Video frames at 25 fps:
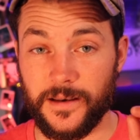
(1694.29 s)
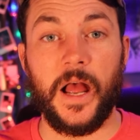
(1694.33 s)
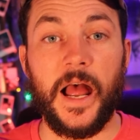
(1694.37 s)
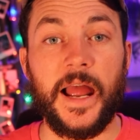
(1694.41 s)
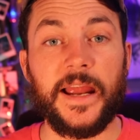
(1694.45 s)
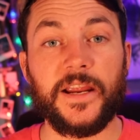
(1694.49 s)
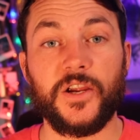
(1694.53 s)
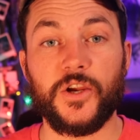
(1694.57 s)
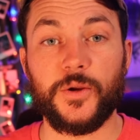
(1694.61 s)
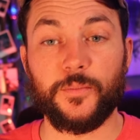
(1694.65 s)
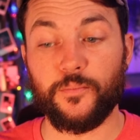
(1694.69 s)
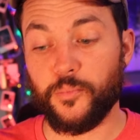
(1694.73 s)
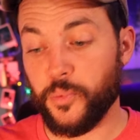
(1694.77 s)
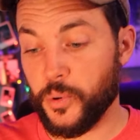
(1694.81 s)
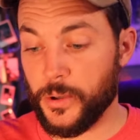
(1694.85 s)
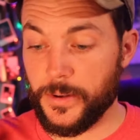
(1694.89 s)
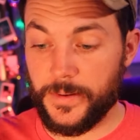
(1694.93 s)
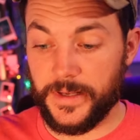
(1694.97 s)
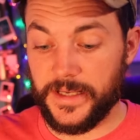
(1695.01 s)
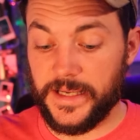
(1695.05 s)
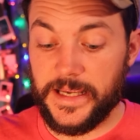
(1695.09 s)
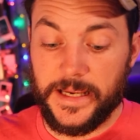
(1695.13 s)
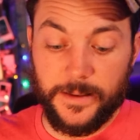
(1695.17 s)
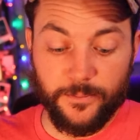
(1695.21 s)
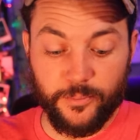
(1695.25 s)
I could
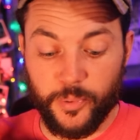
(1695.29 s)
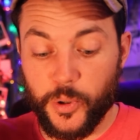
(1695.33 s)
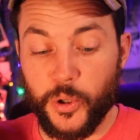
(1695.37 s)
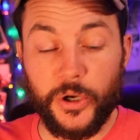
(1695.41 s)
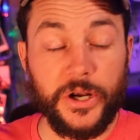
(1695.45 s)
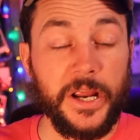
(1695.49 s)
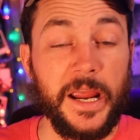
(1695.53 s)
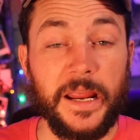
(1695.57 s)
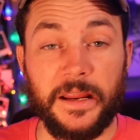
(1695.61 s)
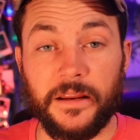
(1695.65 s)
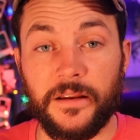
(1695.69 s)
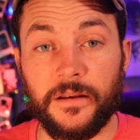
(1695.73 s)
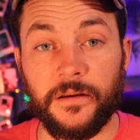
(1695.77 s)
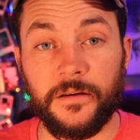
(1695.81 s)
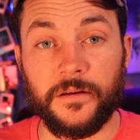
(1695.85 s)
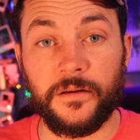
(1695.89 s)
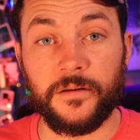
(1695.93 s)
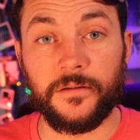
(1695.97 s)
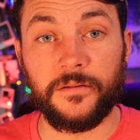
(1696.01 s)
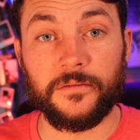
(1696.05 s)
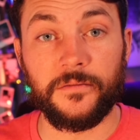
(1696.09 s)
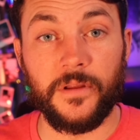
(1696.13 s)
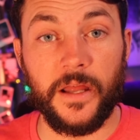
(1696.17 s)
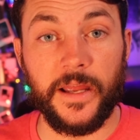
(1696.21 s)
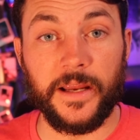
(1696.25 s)
put, keep putting
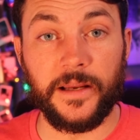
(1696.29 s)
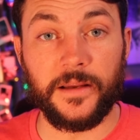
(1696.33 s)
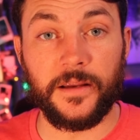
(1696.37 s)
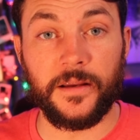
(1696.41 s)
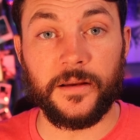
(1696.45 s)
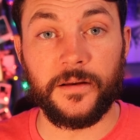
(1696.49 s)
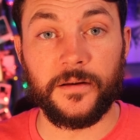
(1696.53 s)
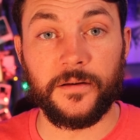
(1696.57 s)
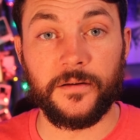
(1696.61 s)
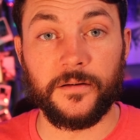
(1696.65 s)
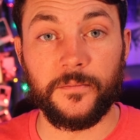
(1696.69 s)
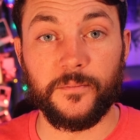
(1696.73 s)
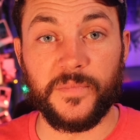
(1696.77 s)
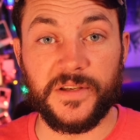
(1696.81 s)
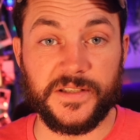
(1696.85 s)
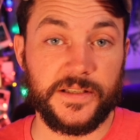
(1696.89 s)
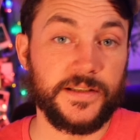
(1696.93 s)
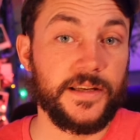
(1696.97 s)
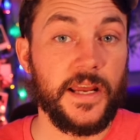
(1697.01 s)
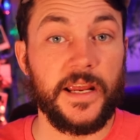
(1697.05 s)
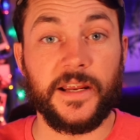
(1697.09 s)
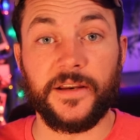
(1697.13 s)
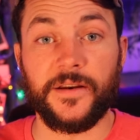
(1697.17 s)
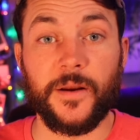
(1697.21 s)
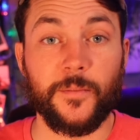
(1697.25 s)
like
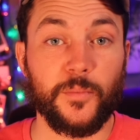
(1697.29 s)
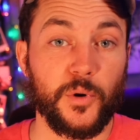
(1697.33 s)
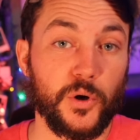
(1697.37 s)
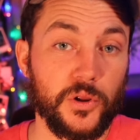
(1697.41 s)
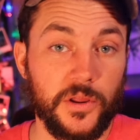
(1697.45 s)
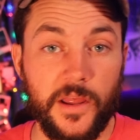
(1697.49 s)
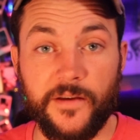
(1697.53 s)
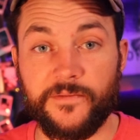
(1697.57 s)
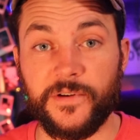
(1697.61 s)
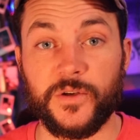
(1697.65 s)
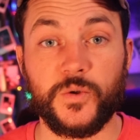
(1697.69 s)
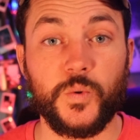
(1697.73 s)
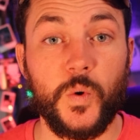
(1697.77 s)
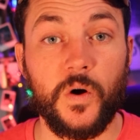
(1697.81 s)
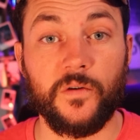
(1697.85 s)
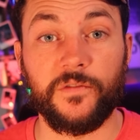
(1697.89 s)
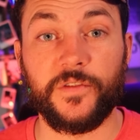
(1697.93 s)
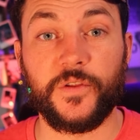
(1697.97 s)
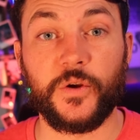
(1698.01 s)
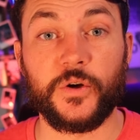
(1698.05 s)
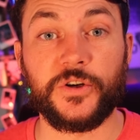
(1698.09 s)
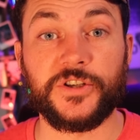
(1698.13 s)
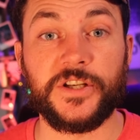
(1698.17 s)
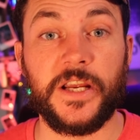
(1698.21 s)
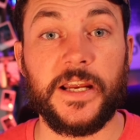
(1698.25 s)
mistake number 11, 12,
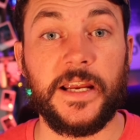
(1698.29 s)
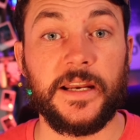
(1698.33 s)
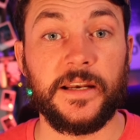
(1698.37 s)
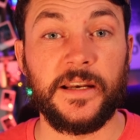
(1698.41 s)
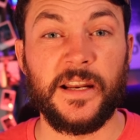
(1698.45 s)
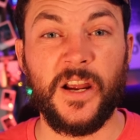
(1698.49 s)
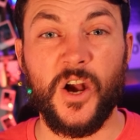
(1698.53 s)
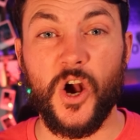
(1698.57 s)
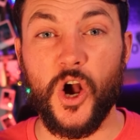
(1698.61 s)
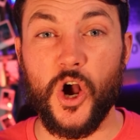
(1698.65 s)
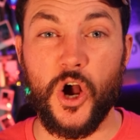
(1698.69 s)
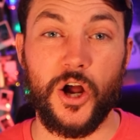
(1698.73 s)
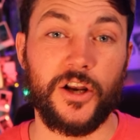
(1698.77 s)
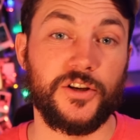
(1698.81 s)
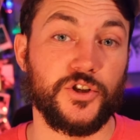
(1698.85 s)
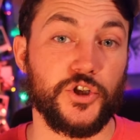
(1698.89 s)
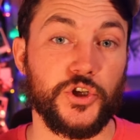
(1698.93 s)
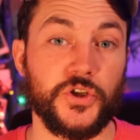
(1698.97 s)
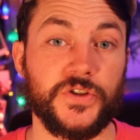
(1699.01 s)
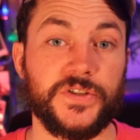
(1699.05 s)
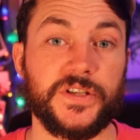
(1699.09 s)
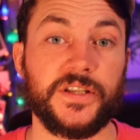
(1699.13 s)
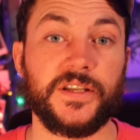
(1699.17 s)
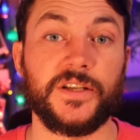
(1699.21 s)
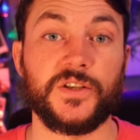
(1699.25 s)
13 on
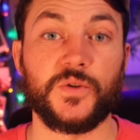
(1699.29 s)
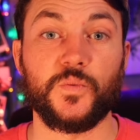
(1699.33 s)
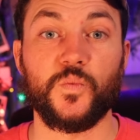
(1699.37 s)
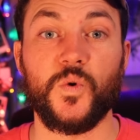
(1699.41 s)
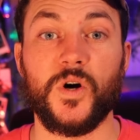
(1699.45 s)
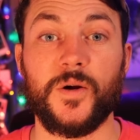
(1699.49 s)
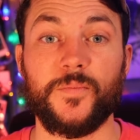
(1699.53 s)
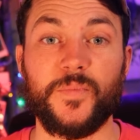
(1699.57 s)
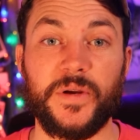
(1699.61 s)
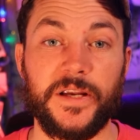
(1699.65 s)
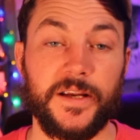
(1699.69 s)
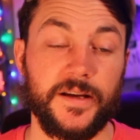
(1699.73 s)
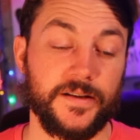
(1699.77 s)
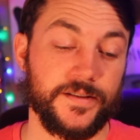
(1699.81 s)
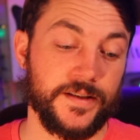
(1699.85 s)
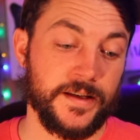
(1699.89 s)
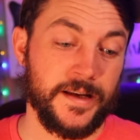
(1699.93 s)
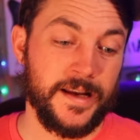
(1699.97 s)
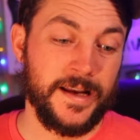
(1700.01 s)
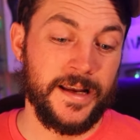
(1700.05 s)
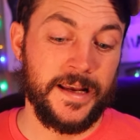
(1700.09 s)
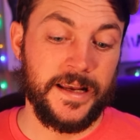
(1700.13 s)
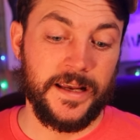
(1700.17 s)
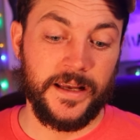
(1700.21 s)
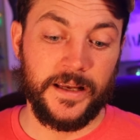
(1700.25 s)
just this one because
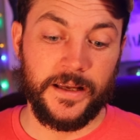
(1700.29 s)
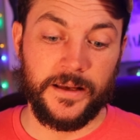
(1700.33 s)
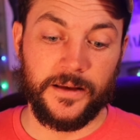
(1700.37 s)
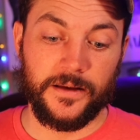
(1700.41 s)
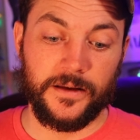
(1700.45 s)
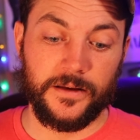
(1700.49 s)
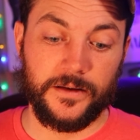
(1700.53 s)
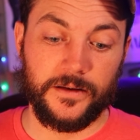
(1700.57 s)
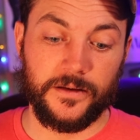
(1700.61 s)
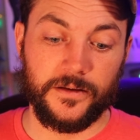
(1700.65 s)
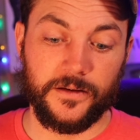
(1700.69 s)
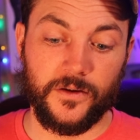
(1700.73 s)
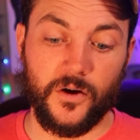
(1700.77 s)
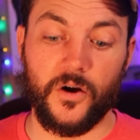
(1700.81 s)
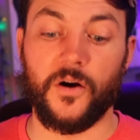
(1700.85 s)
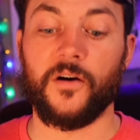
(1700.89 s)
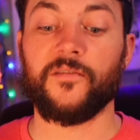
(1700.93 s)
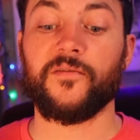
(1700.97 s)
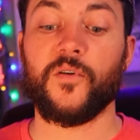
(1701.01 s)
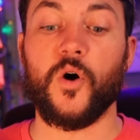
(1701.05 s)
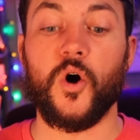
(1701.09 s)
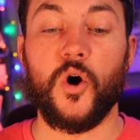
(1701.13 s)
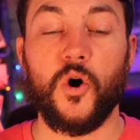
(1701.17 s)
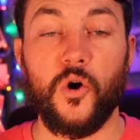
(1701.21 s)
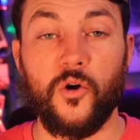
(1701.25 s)

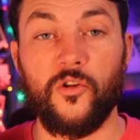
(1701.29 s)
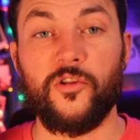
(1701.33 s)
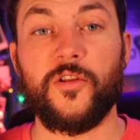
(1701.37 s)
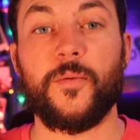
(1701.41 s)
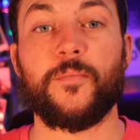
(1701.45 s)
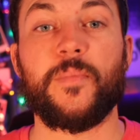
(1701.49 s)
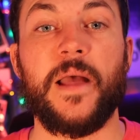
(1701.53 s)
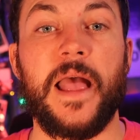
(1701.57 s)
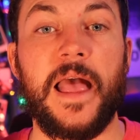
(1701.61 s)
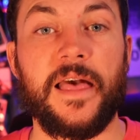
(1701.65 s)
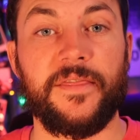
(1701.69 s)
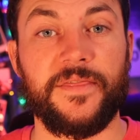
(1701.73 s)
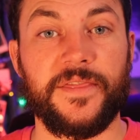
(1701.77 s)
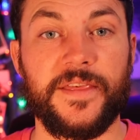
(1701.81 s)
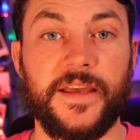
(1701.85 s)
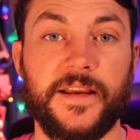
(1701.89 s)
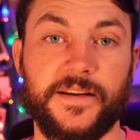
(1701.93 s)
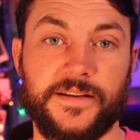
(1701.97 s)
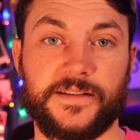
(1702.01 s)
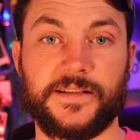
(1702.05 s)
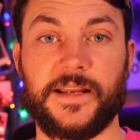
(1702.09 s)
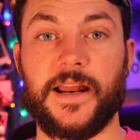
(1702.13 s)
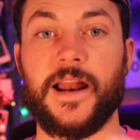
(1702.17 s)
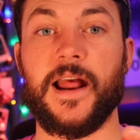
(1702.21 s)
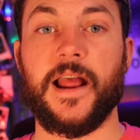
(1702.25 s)
of all the bad
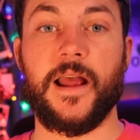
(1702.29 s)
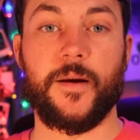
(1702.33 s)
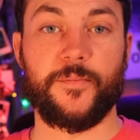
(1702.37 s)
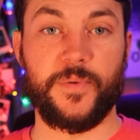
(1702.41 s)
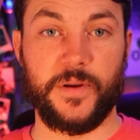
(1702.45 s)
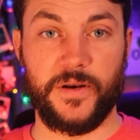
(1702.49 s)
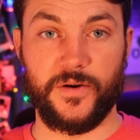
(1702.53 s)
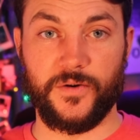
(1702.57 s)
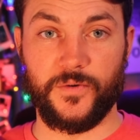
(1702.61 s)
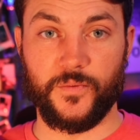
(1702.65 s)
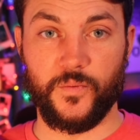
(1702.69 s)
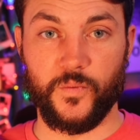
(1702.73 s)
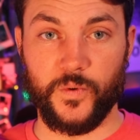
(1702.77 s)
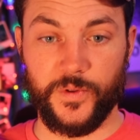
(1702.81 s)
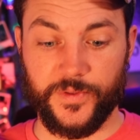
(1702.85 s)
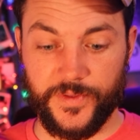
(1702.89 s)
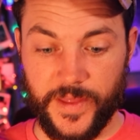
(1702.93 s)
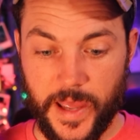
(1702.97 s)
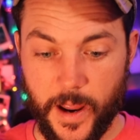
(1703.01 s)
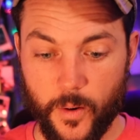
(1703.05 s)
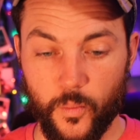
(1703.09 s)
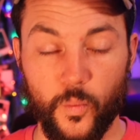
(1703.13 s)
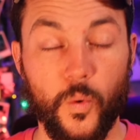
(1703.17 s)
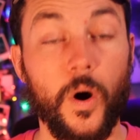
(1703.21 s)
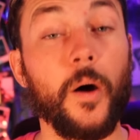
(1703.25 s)
things that happened with
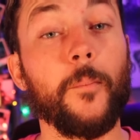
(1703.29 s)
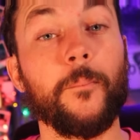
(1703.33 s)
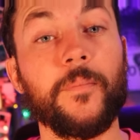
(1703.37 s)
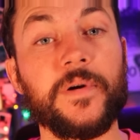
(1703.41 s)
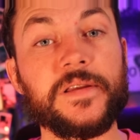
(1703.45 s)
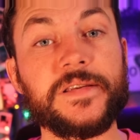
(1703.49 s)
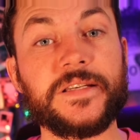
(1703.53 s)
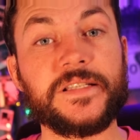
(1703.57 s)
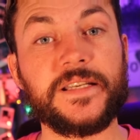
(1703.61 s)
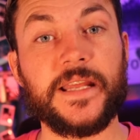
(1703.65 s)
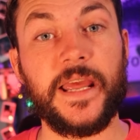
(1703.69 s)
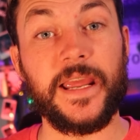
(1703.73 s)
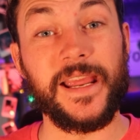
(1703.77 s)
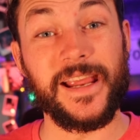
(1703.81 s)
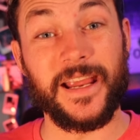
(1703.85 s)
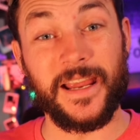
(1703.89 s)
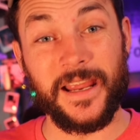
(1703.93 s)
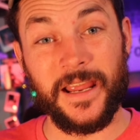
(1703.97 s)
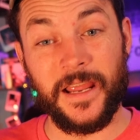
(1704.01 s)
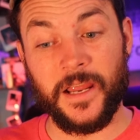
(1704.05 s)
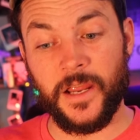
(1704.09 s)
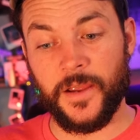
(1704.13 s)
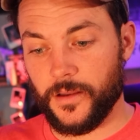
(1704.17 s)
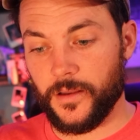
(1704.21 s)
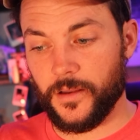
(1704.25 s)
that one mistake.